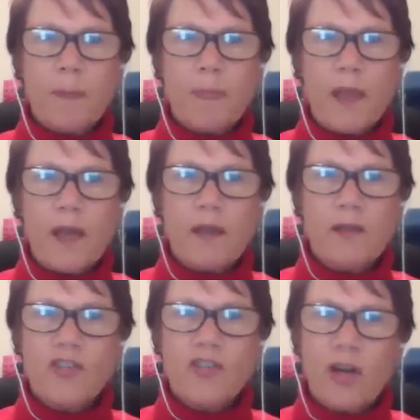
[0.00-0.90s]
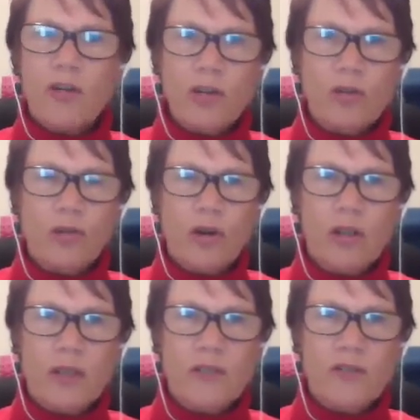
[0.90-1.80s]
and sharing your
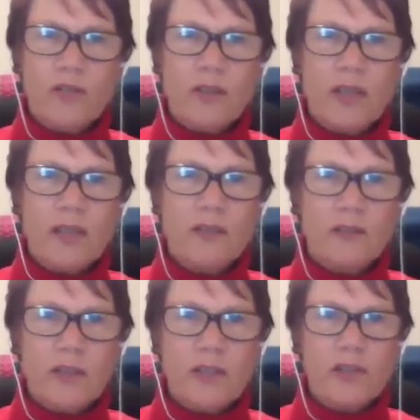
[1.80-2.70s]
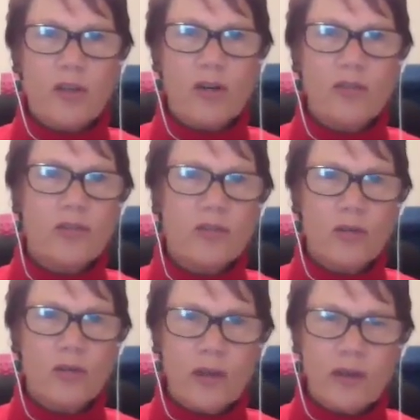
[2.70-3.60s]
knowledge collectively as coaches,
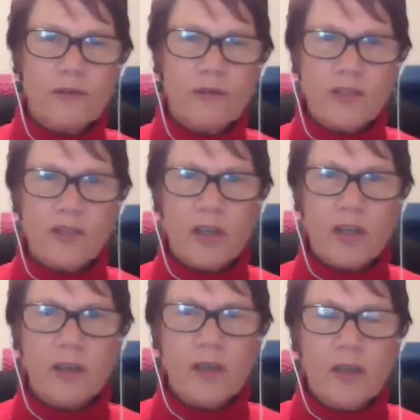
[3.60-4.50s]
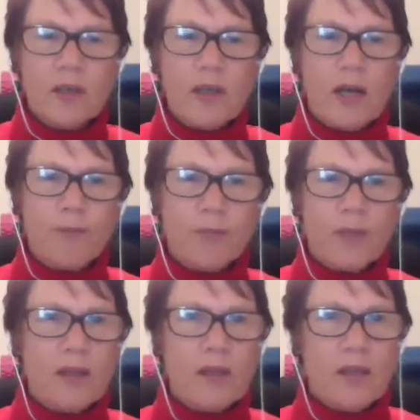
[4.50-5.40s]
learning off each other,
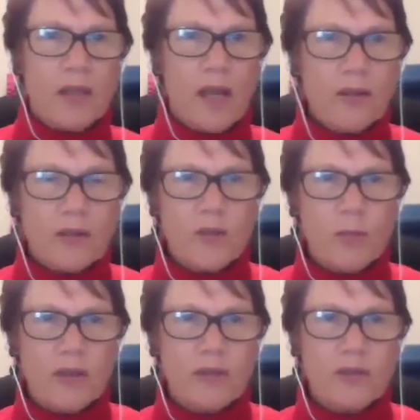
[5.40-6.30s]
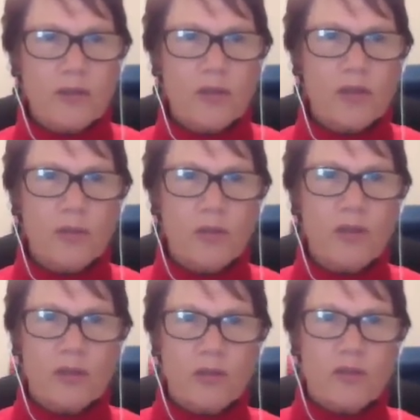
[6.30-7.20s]
and then the athletes benefit too,
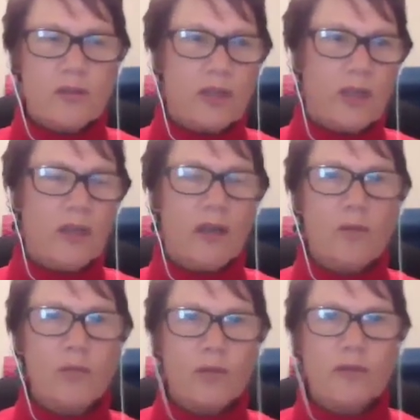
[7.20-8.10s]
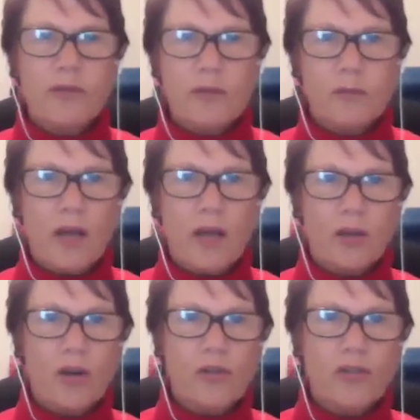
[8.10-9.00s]
because they're getting input from other
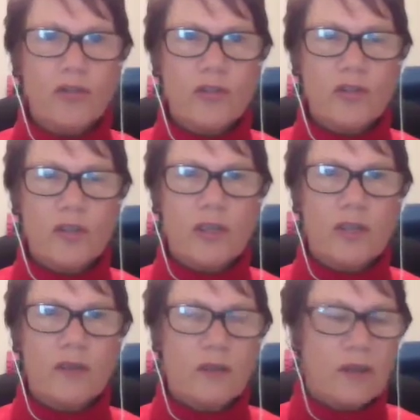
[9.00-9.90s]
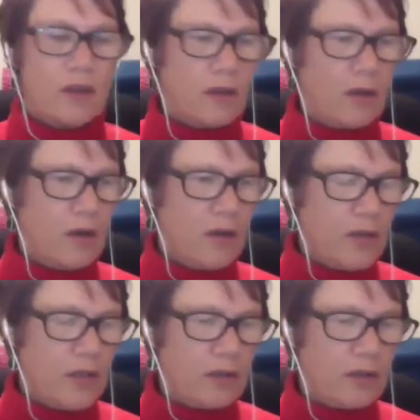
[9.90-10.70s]
coaches. And I think